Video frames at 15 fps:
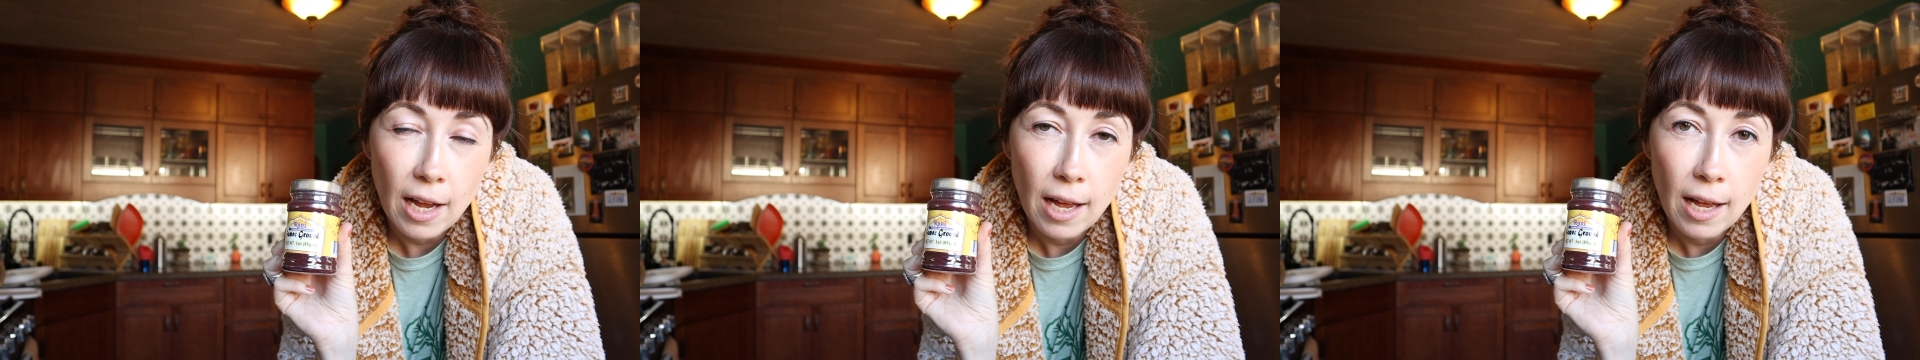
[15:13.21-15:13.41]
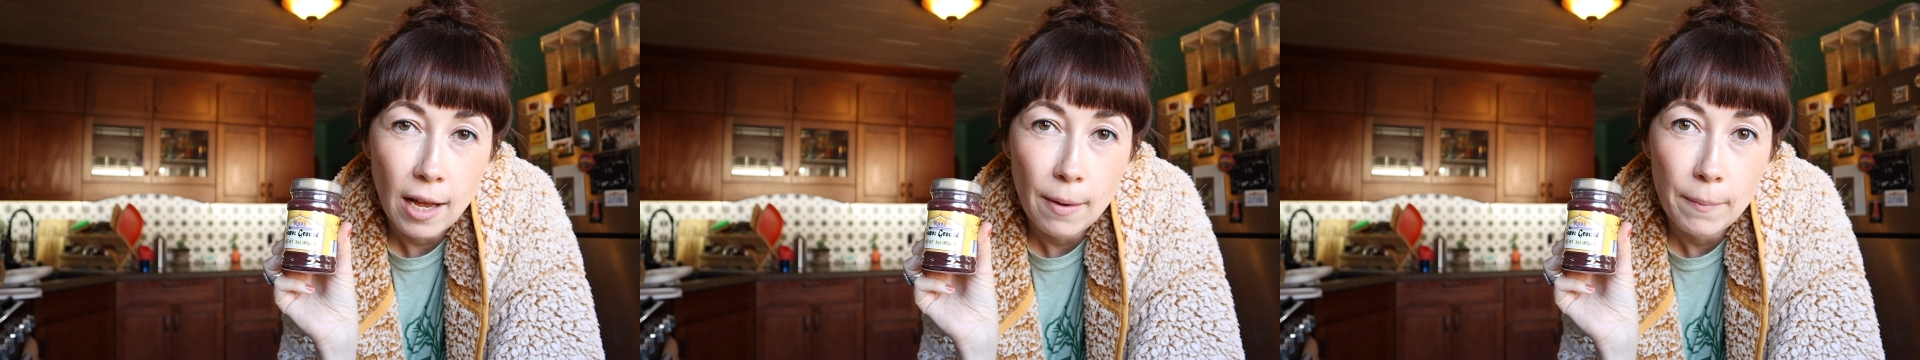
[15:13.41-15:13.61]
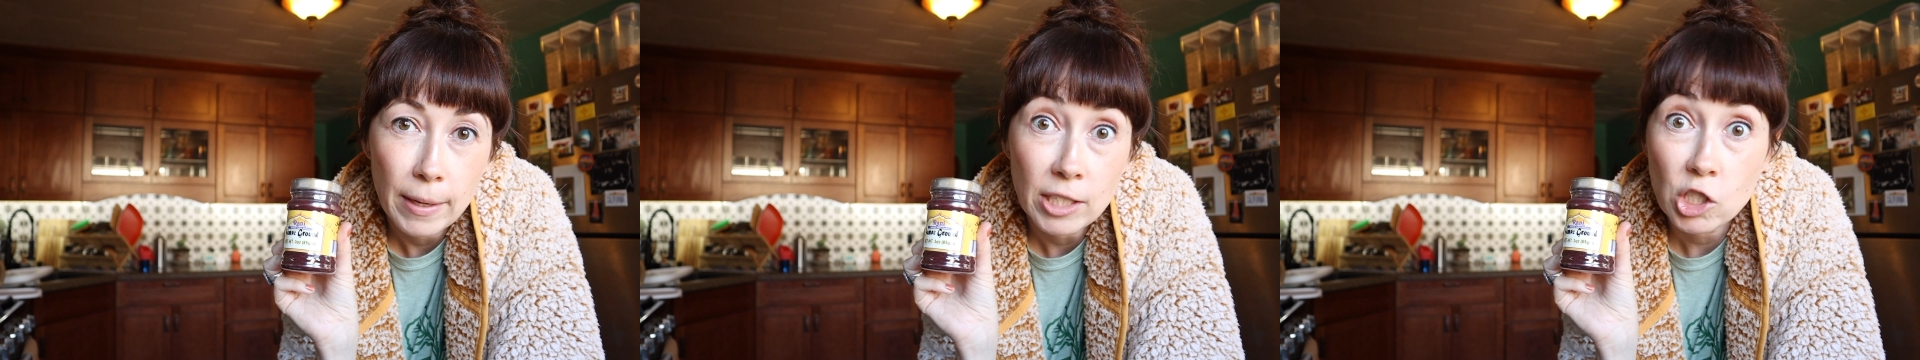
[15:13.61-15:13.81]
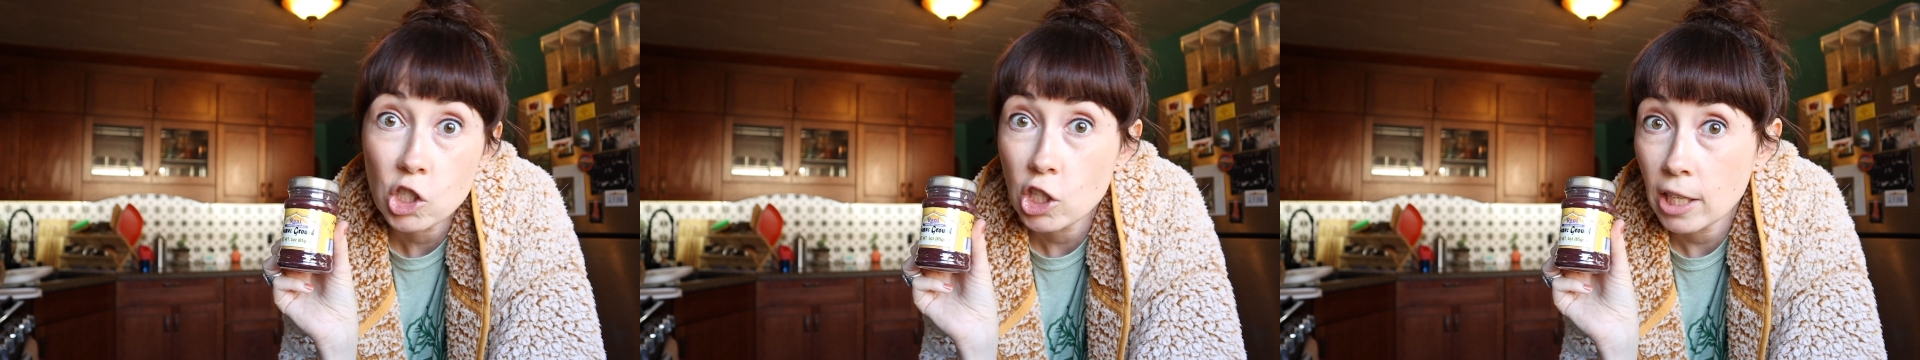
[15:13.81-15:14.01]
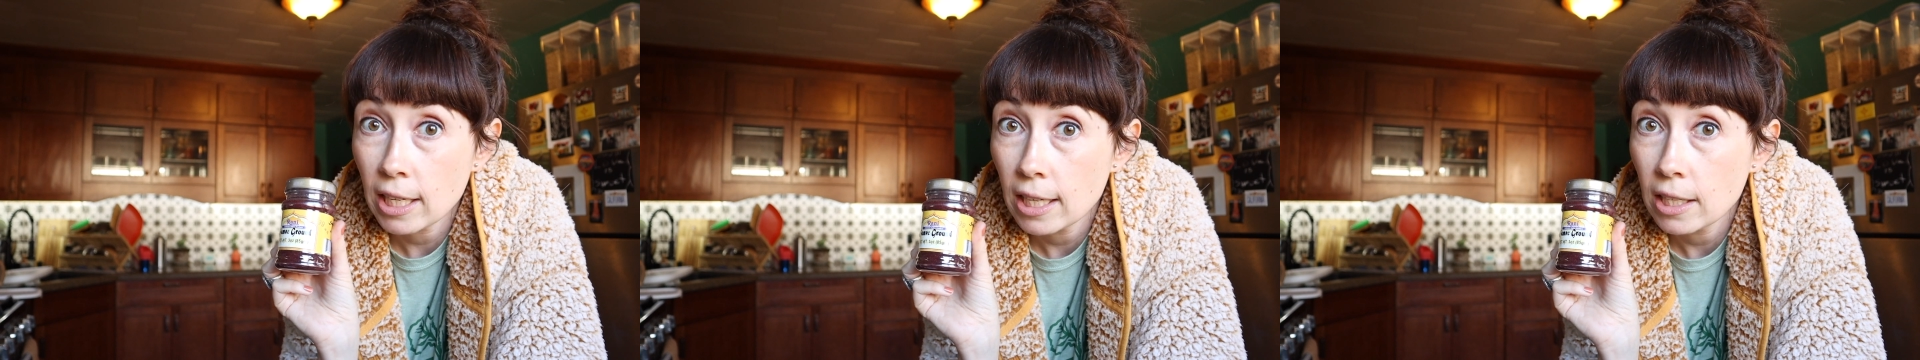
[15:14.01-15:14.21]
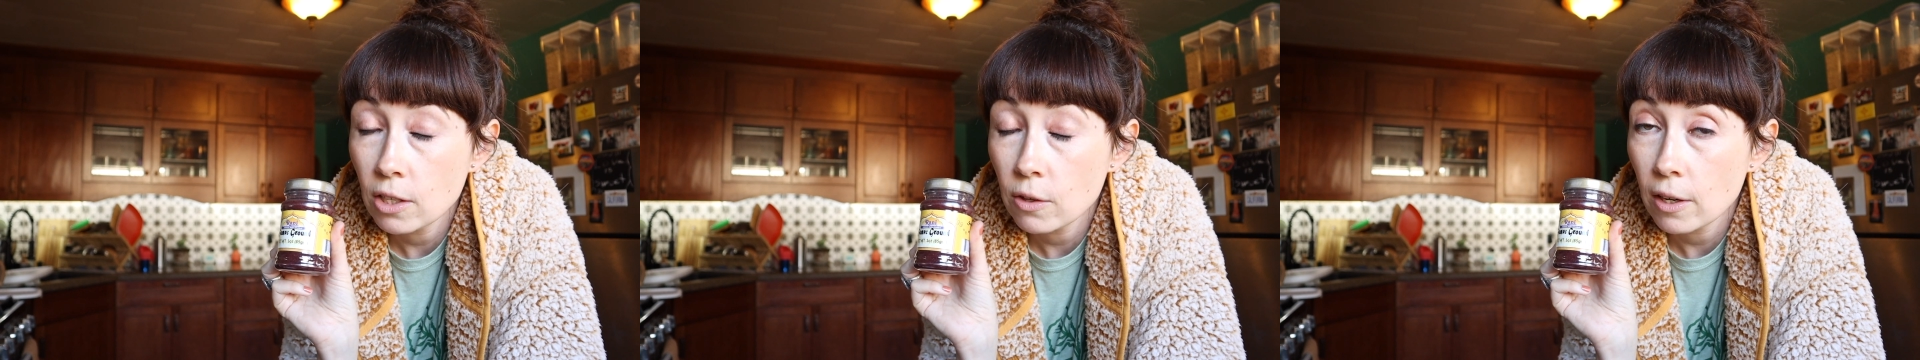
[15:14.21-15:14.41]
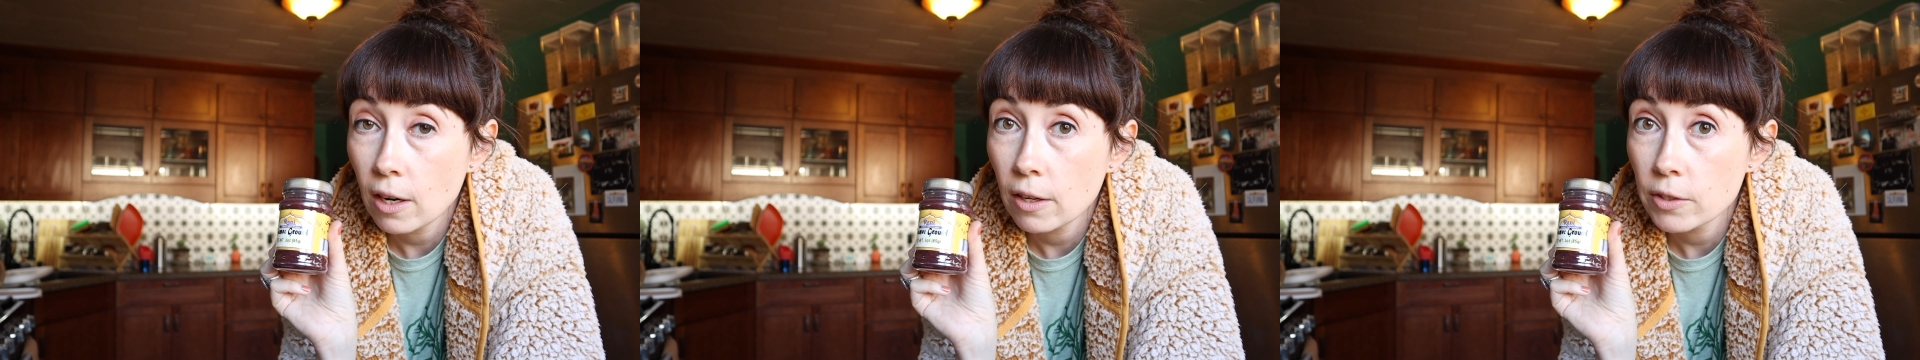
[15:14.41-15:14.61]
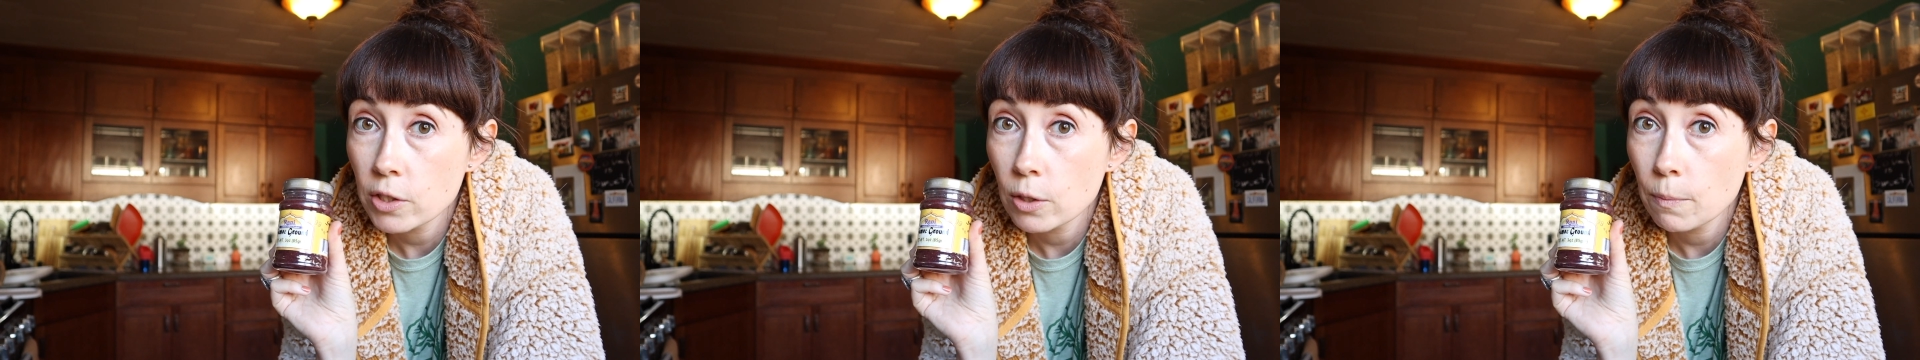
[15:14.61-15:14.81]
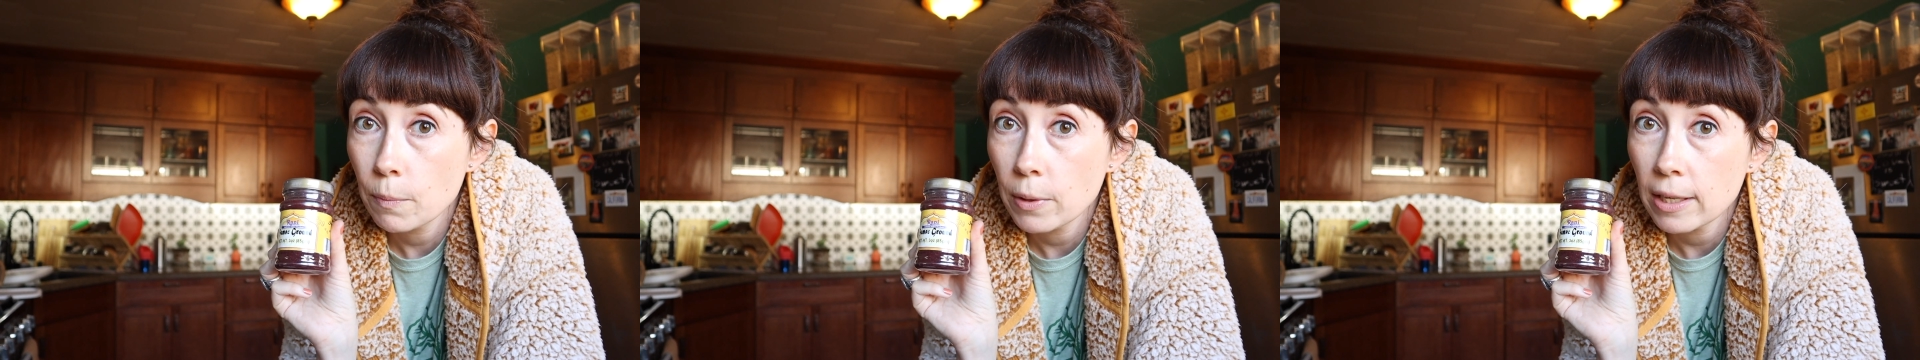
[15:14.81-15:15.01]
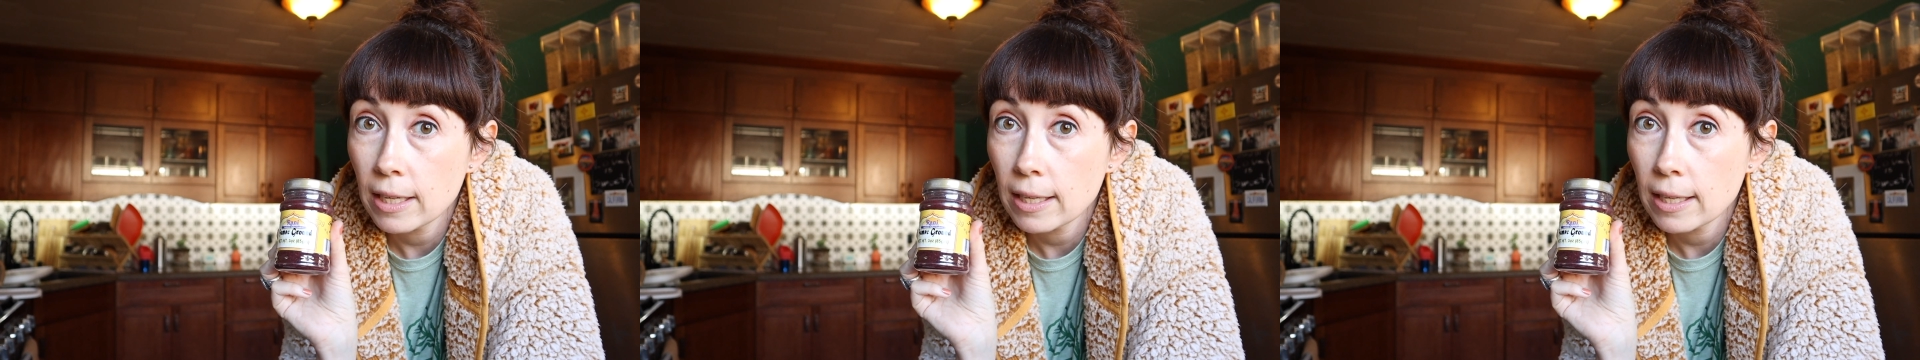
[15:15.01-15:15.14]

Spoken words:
and chicken, you can also put